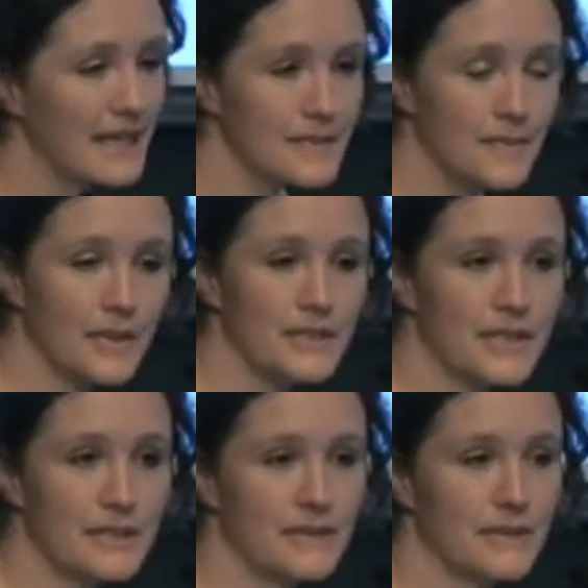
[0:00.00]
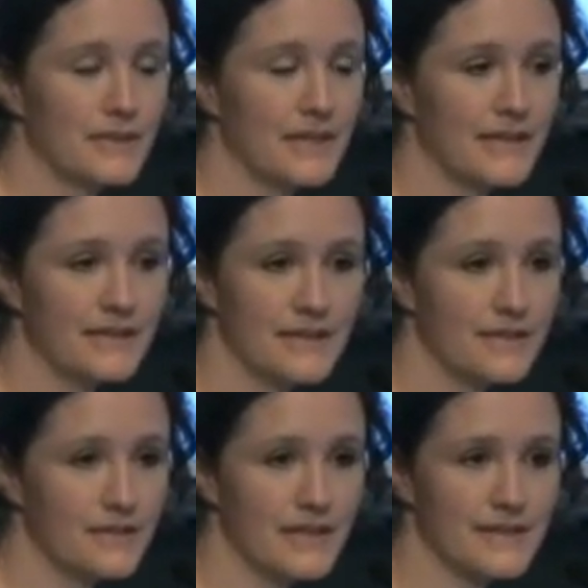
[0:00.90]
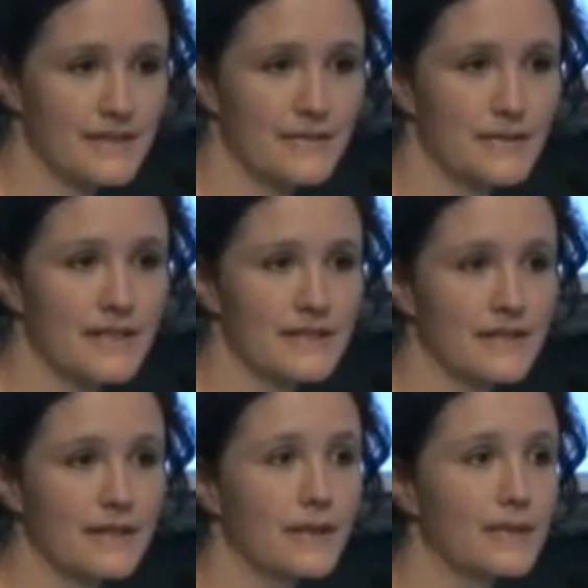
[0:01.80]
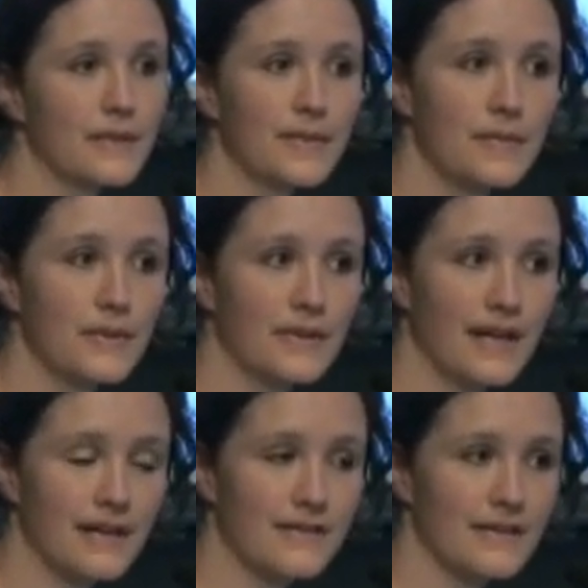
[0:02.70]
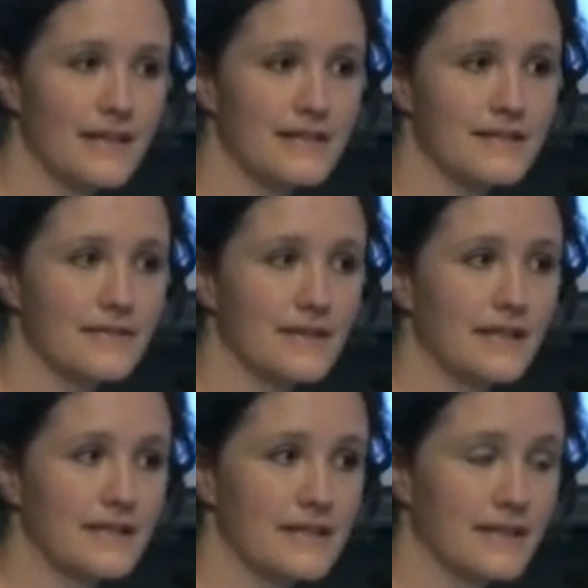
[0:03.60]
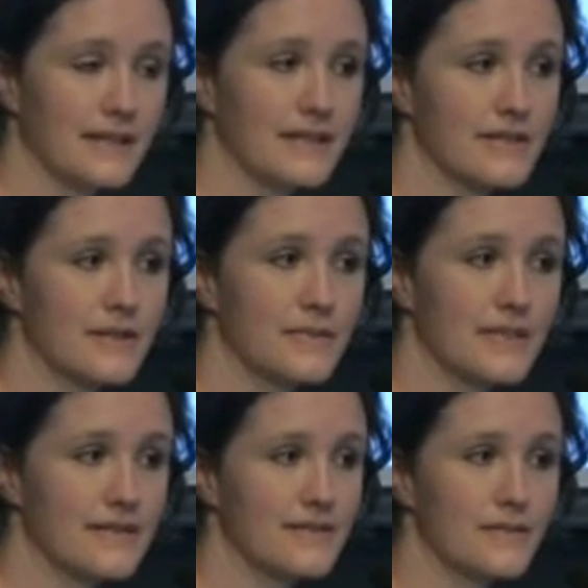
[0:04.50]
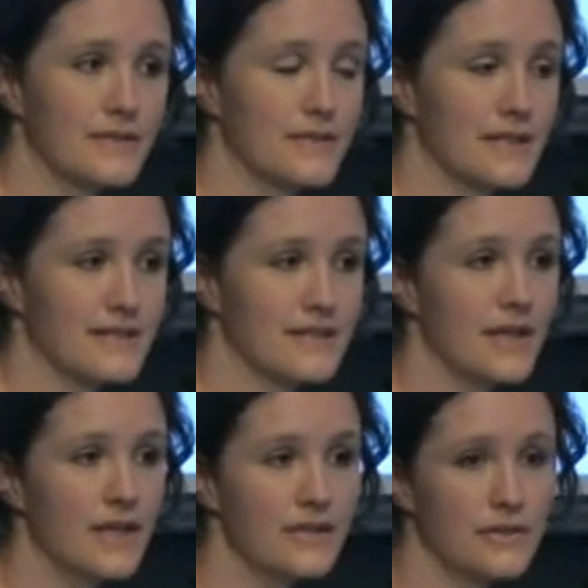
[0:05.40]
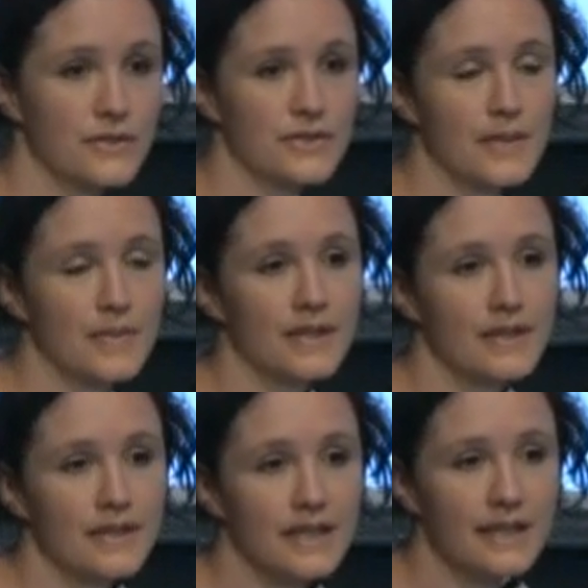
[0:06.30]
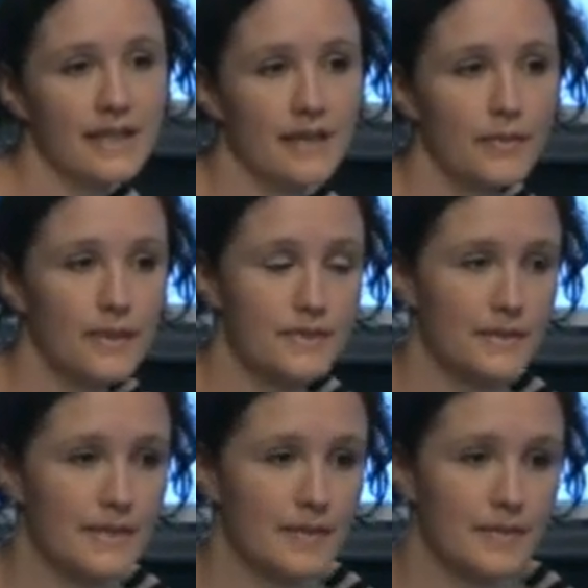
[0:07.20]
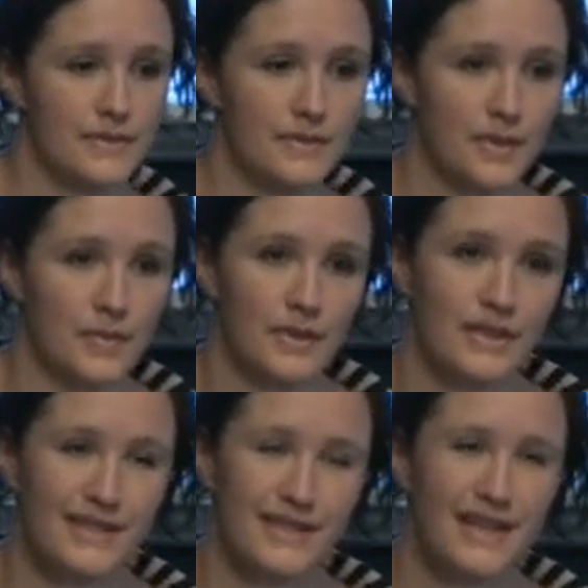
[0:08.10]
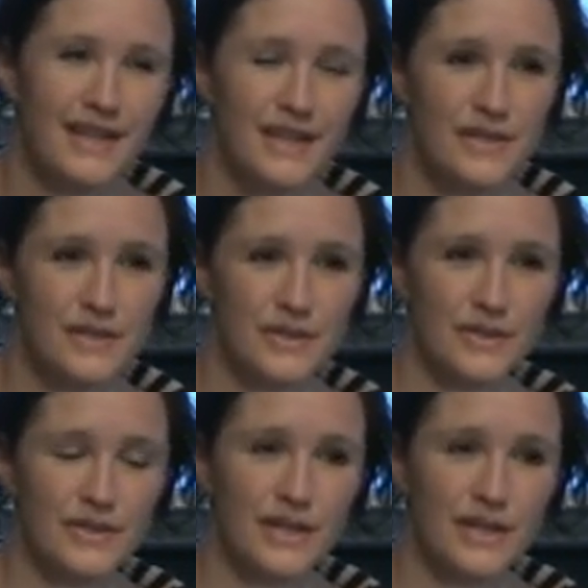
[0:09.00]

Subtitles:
project with Koori Heritage Trust a few years ago where we brought artefacts and collection objects from the Trust to Shepparton and then worked with the Aboriginal community to